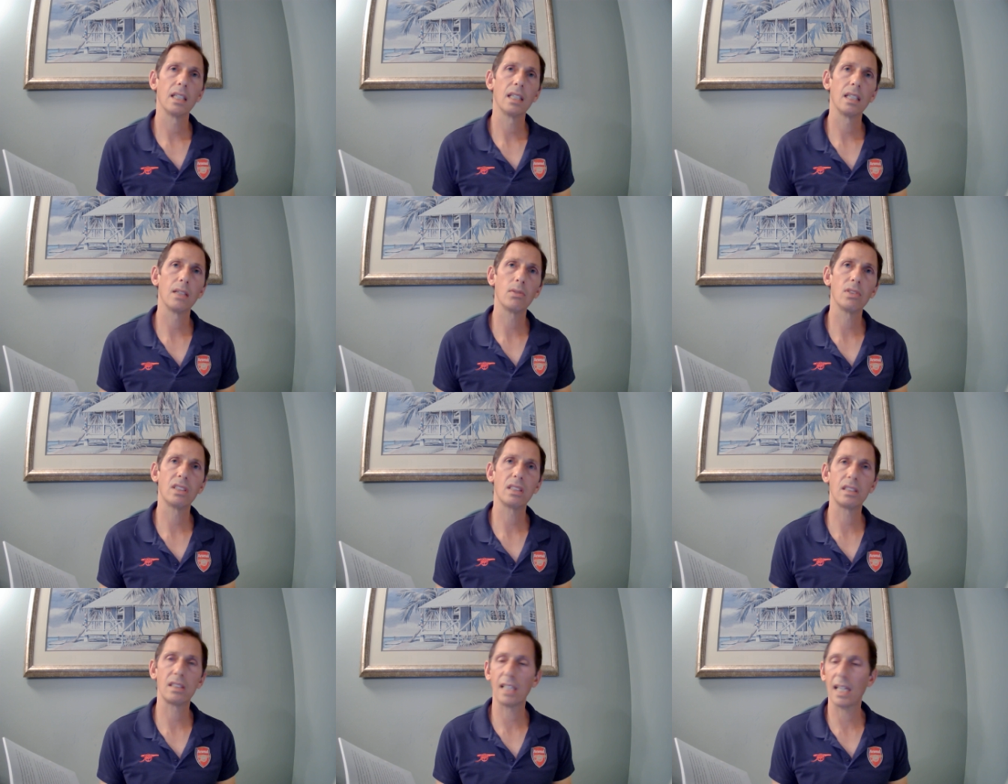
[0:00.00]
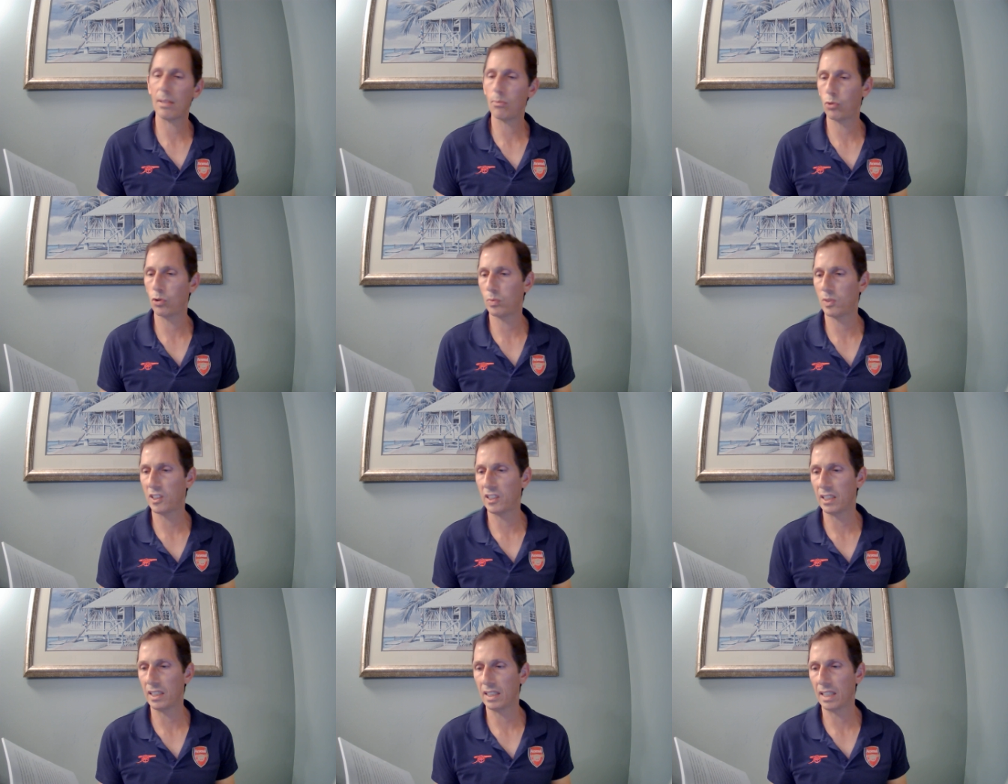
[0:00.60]
It was the same
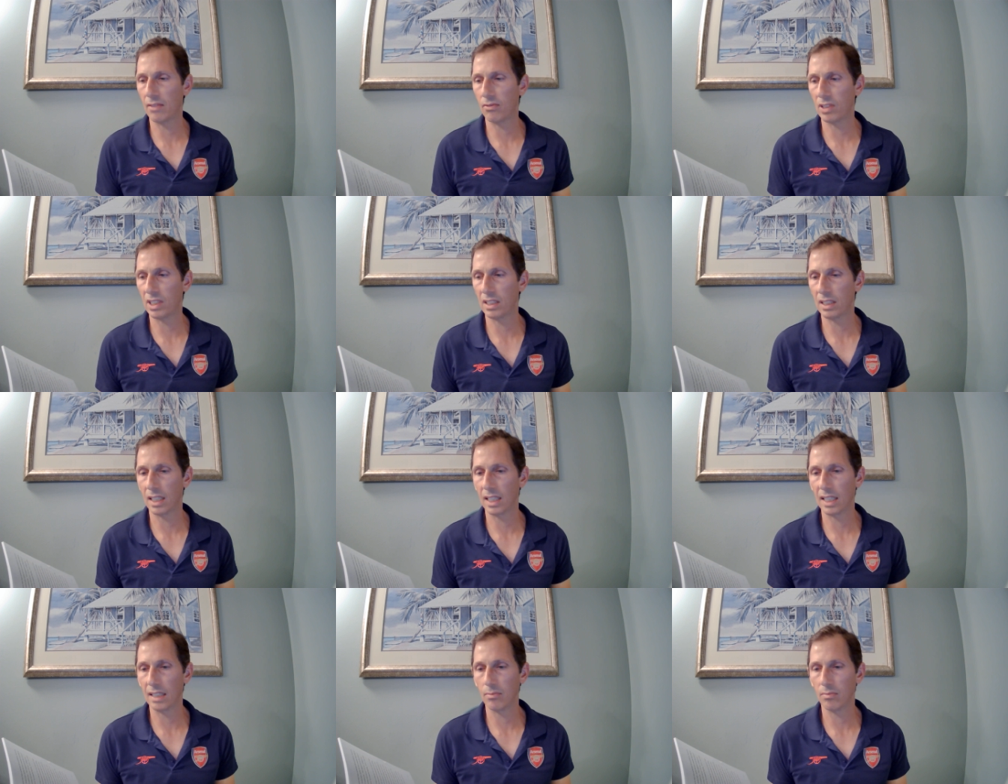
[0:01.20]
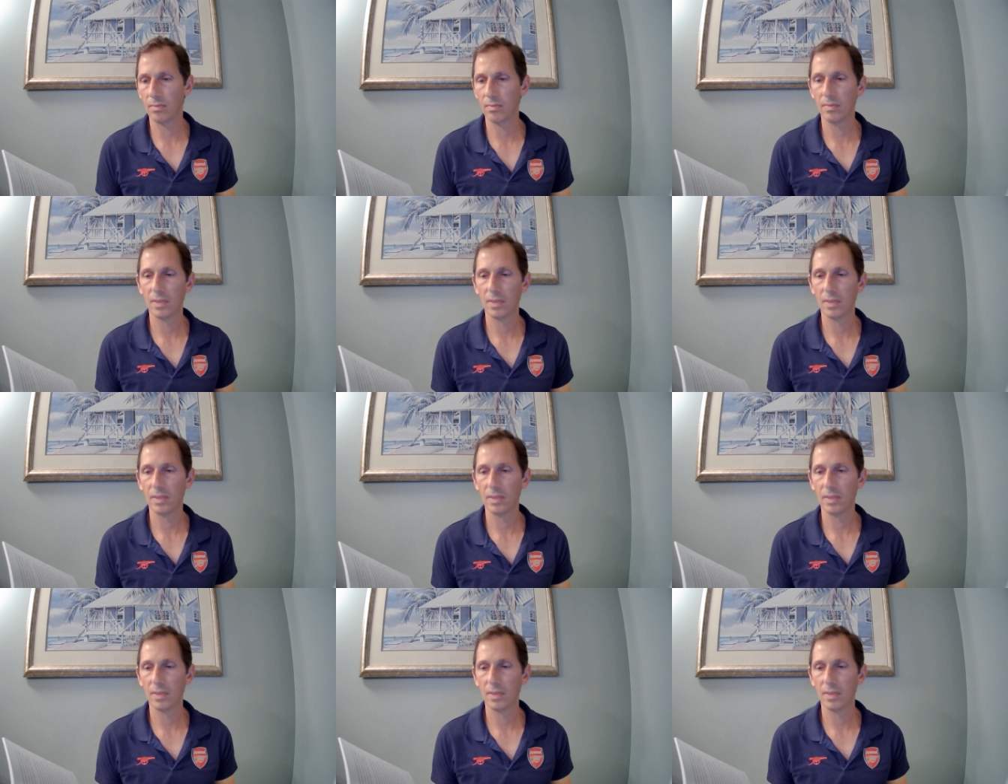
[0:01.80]
routine every time.